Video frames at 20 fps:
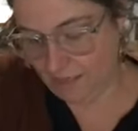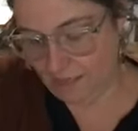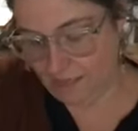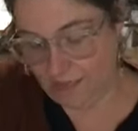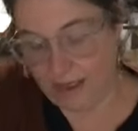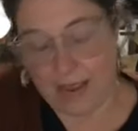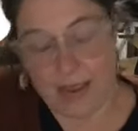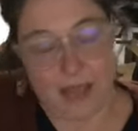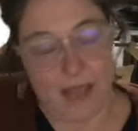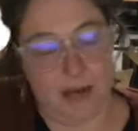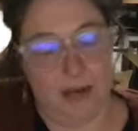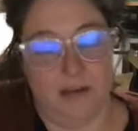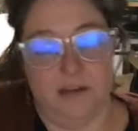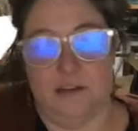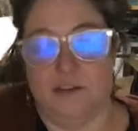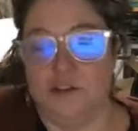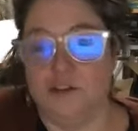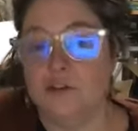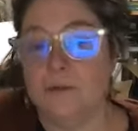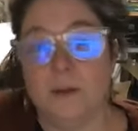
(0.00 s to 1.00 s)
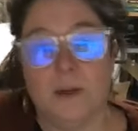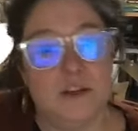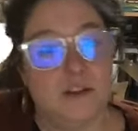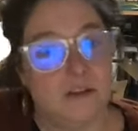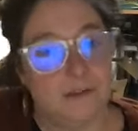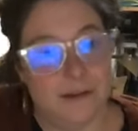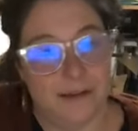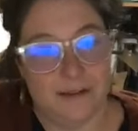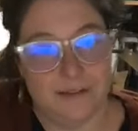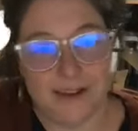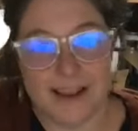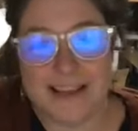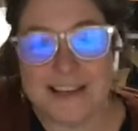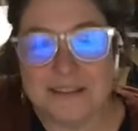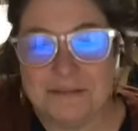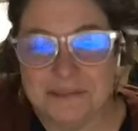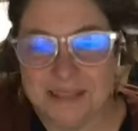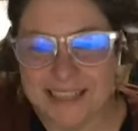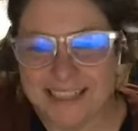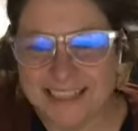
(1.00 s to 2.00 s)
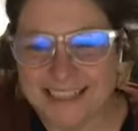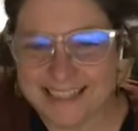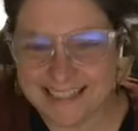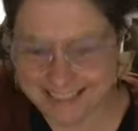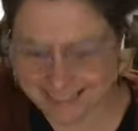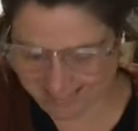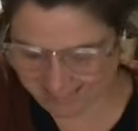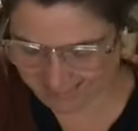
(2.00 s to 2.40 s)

That is too much of an investment